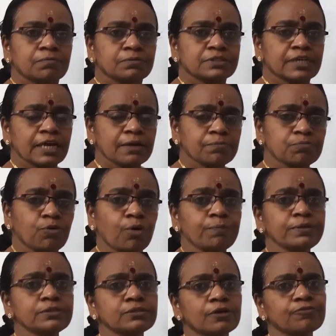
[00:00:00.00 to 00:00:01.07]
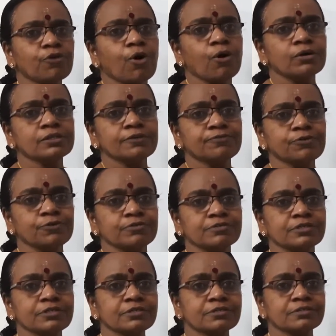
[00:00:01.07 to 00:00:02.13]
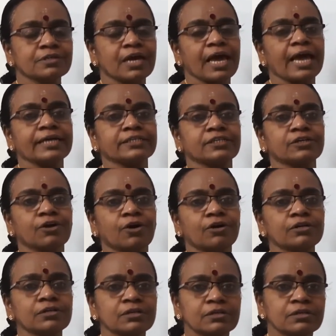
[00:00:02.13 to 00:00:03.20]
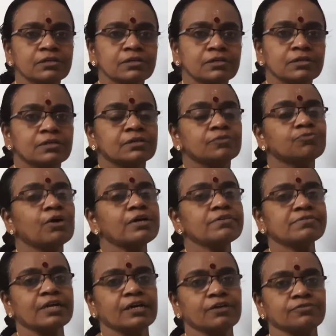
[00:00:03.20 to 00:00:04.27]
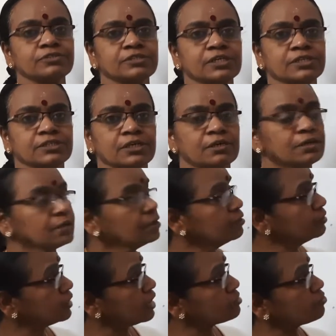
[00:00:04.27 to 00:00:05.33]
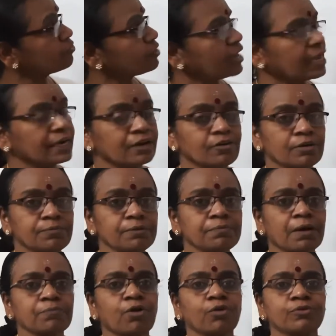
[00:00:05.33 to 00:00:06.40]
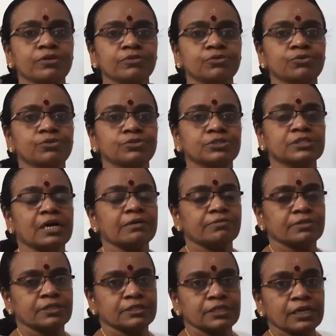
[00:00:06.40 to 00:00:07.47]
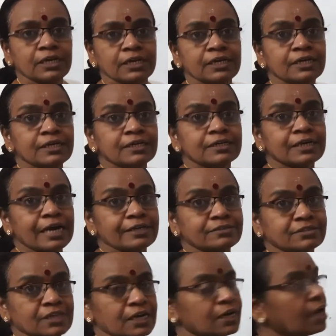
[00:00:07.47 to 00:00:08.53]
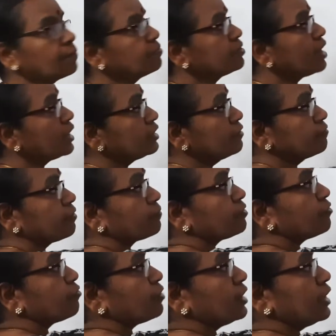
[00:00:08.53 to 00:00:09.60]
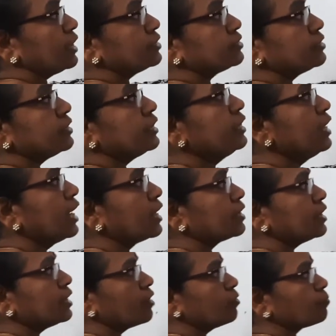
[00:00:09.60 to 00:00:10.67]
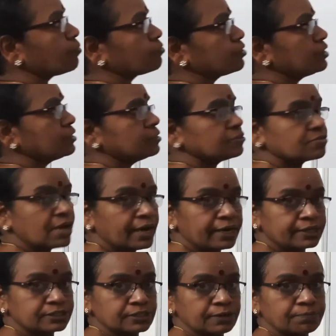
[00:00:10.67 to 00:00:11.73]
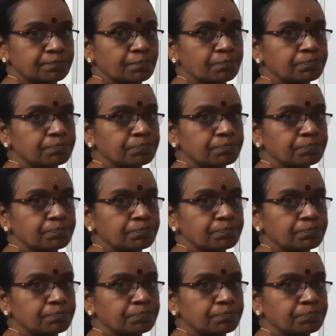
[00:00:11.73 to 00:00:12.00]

take moment of all the forces acting on one side of the section. In the case of cantilever beam, I am always going to consider the right side. I am starting from the free end D and then I will proceed in this direction.